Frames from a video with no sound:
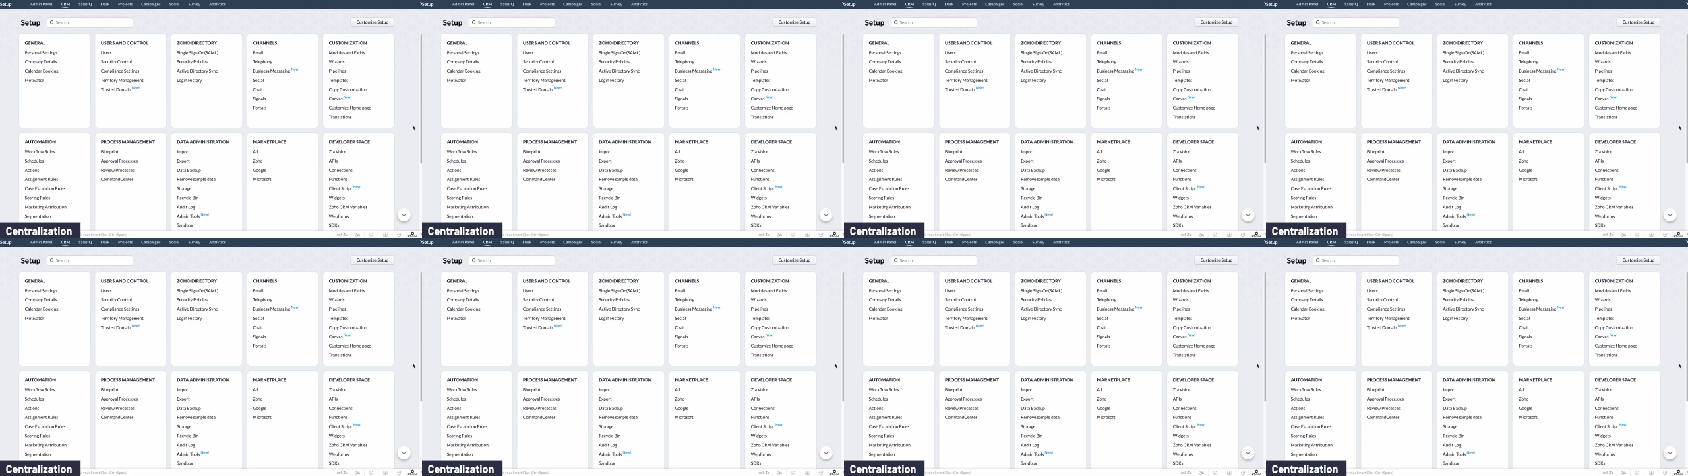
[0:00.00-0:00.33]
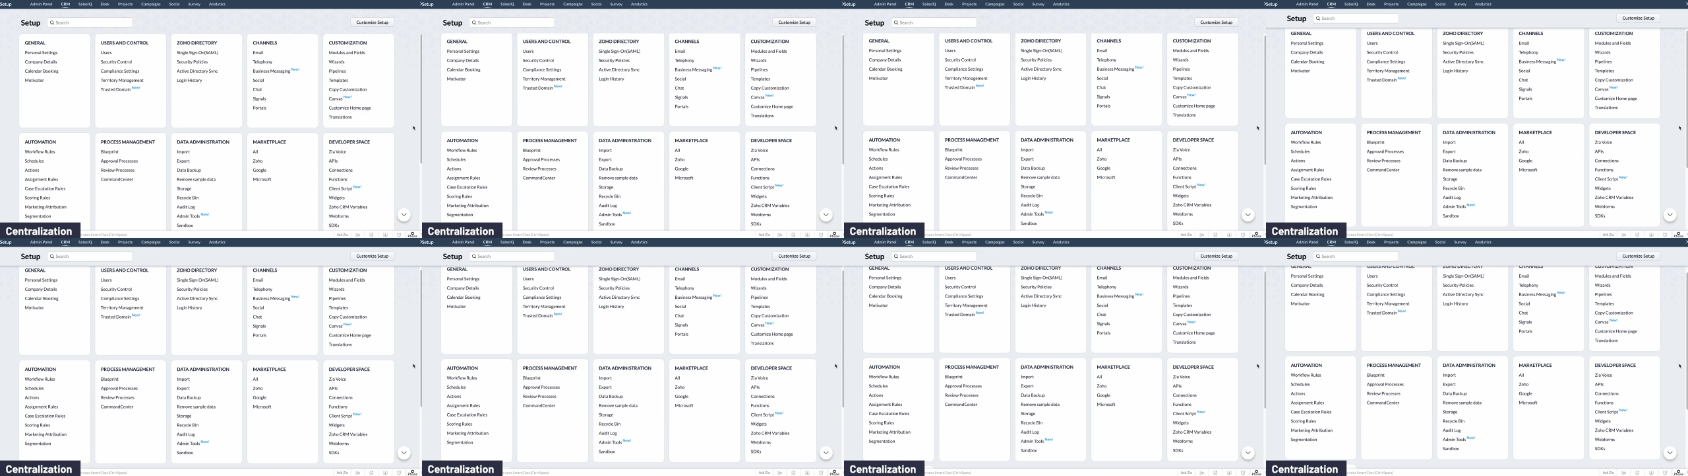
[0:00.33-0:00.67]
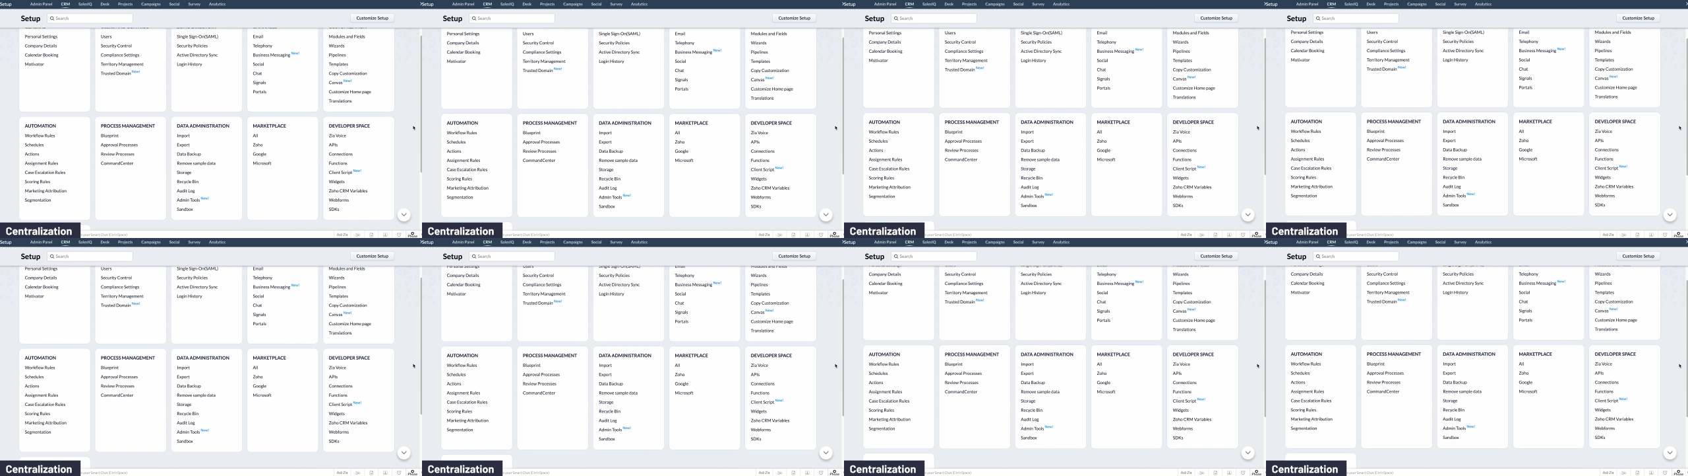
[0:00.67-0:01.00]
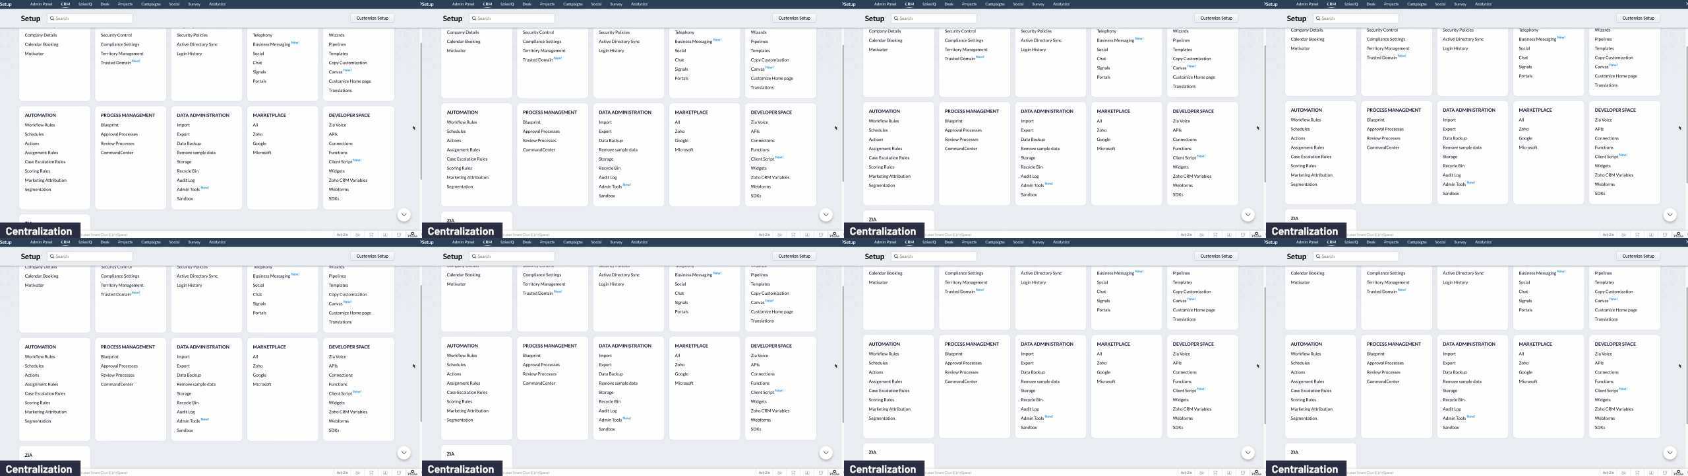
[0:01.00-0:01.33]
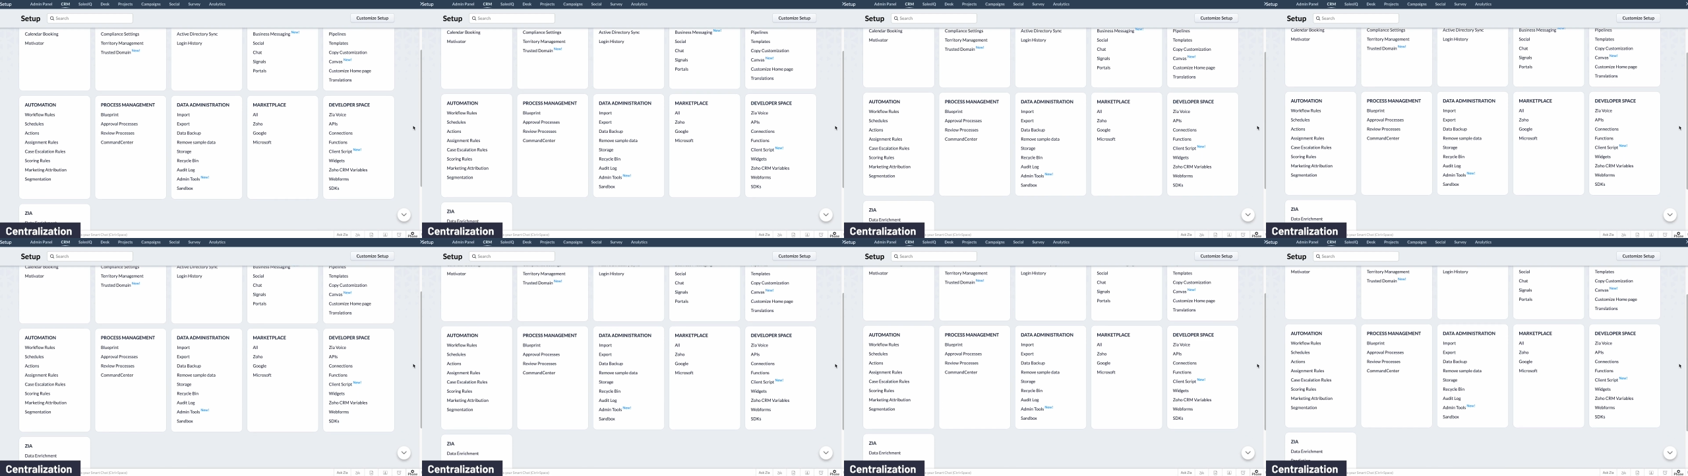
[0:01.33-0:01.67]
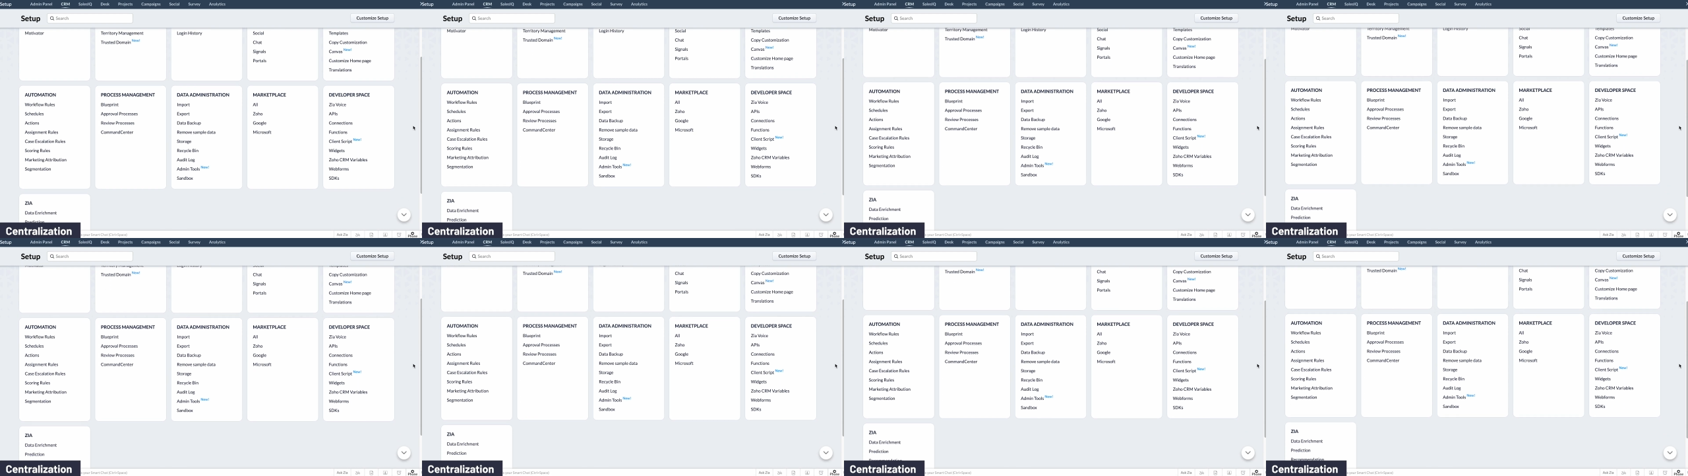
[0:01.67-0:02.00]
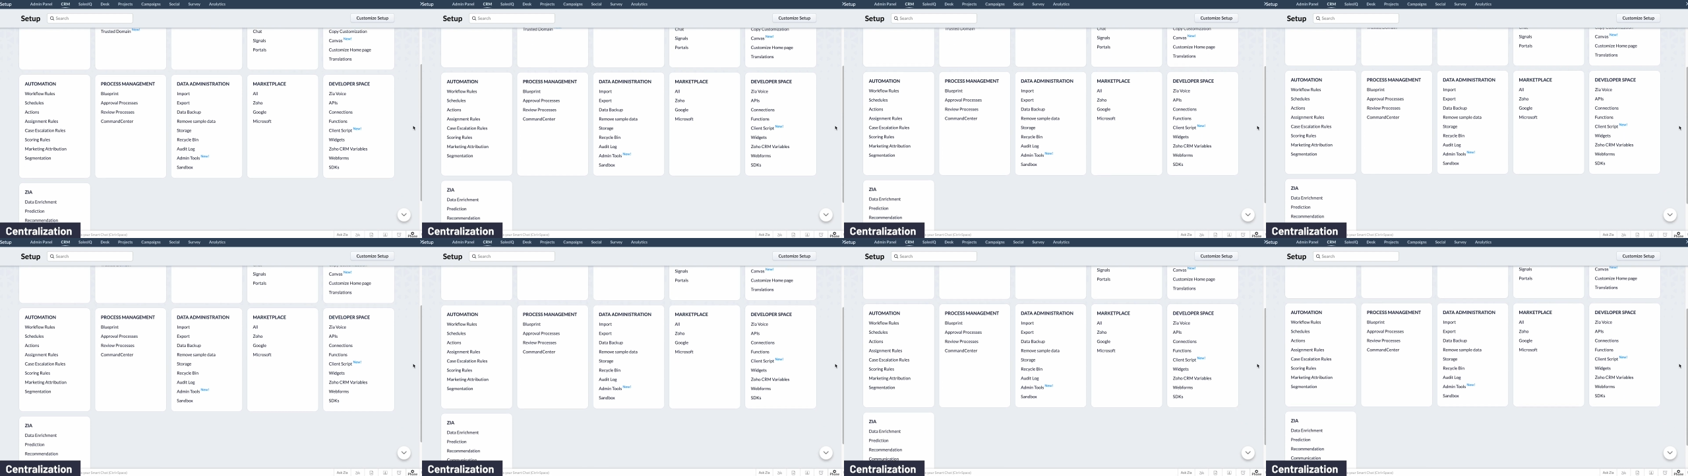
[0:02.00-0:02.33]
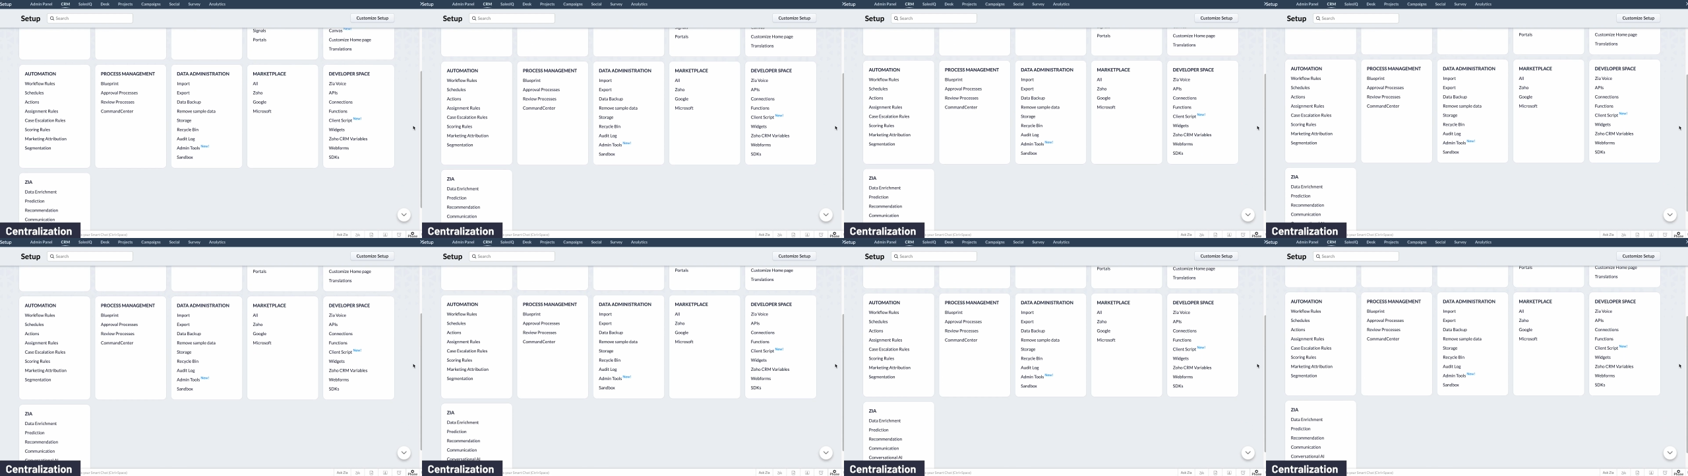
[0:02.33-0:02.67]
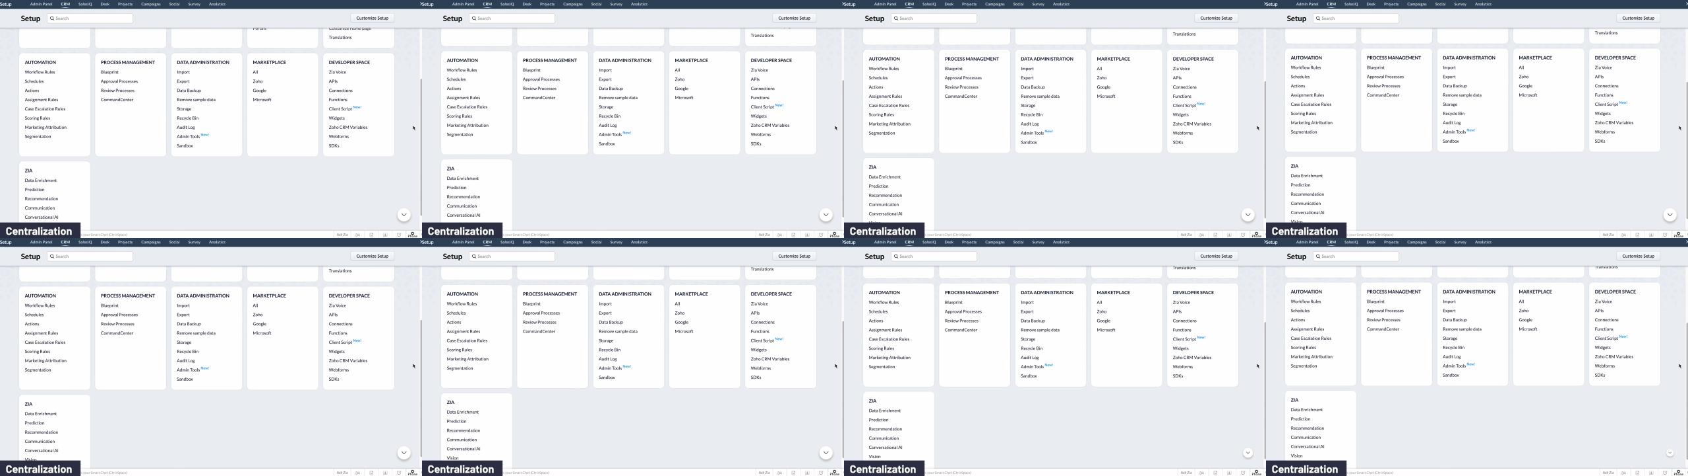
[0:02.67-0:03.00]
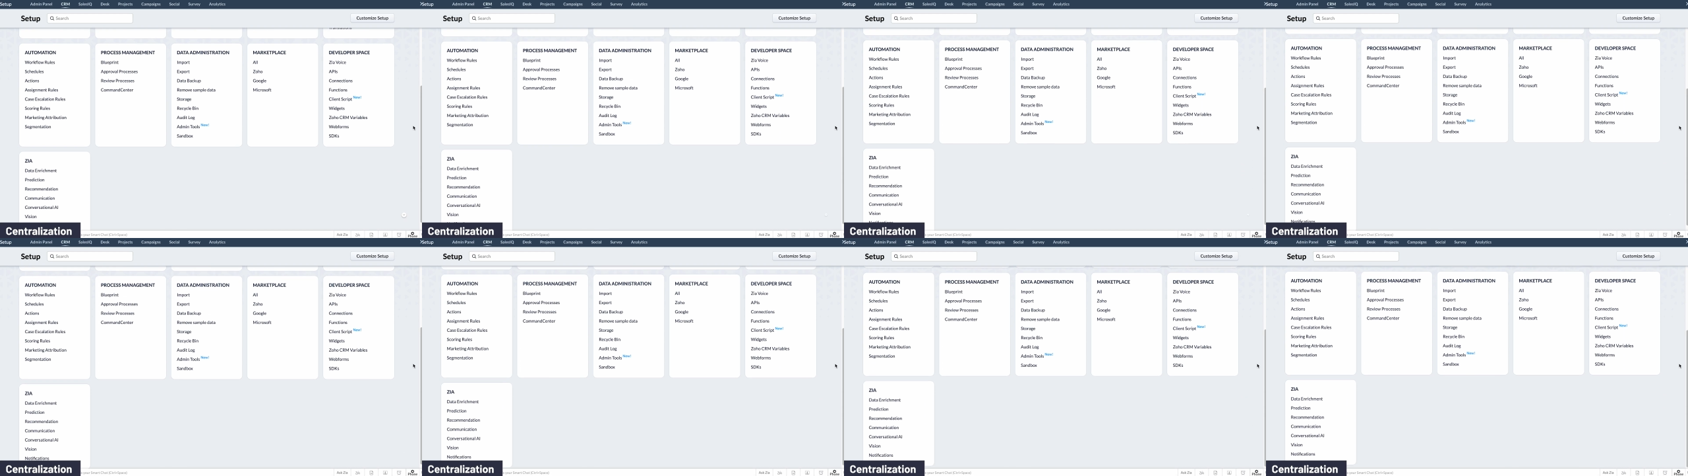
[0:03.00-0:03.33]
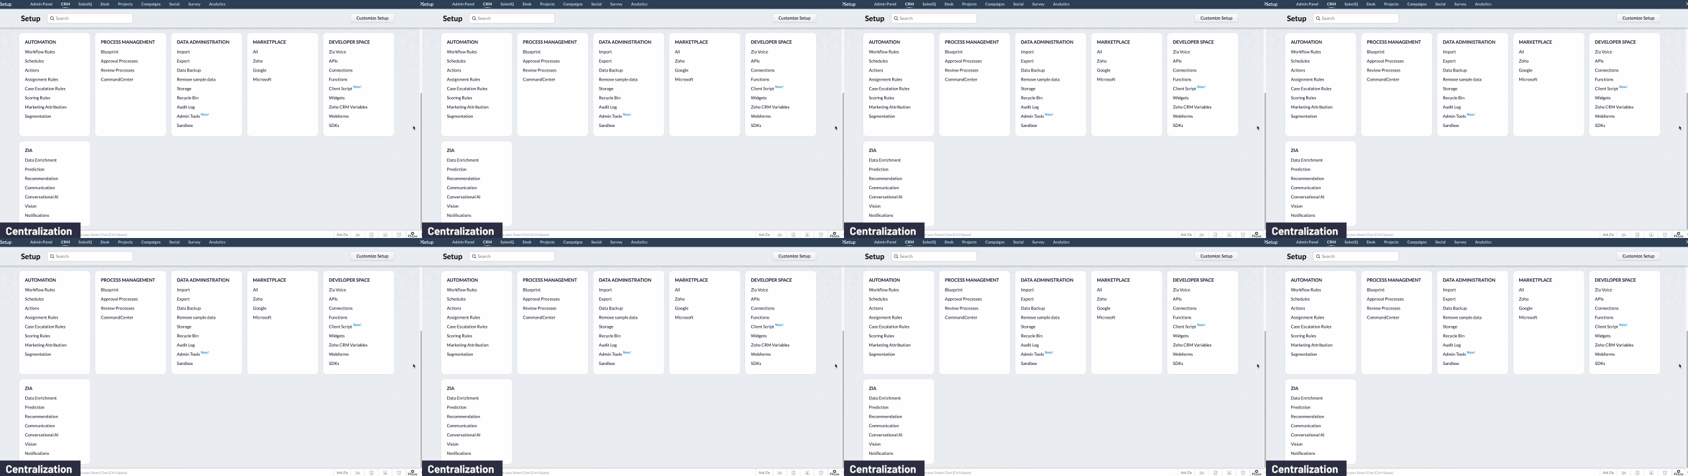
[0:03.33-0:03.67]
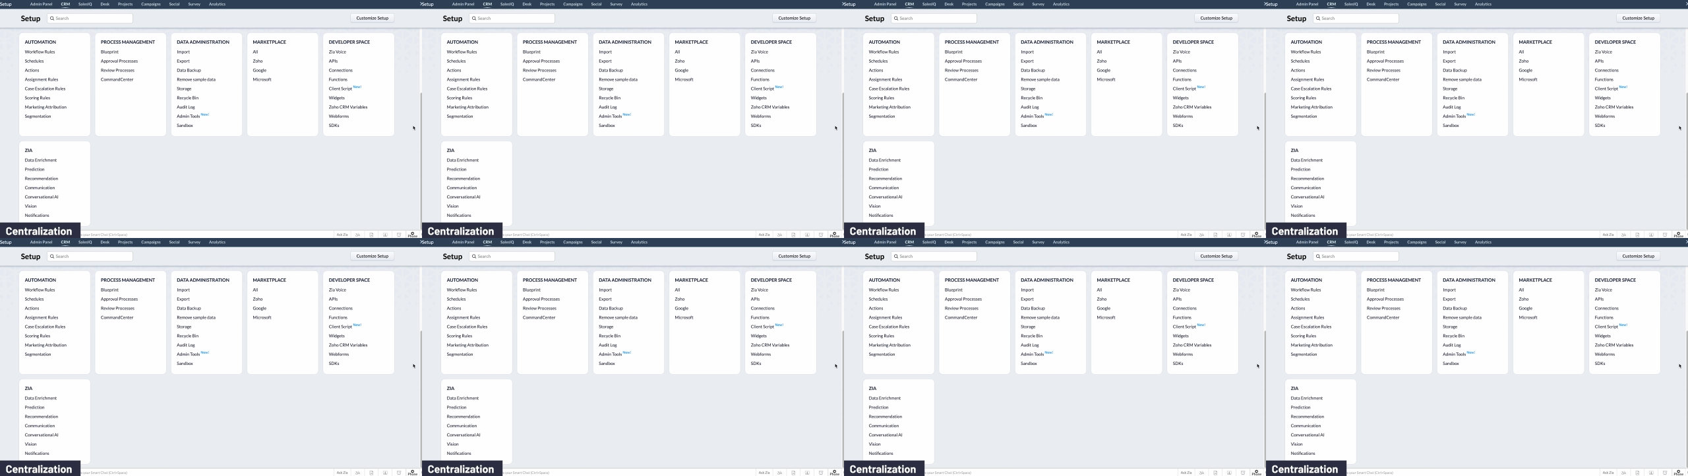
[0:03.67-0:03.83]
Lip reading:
(no speaker visible)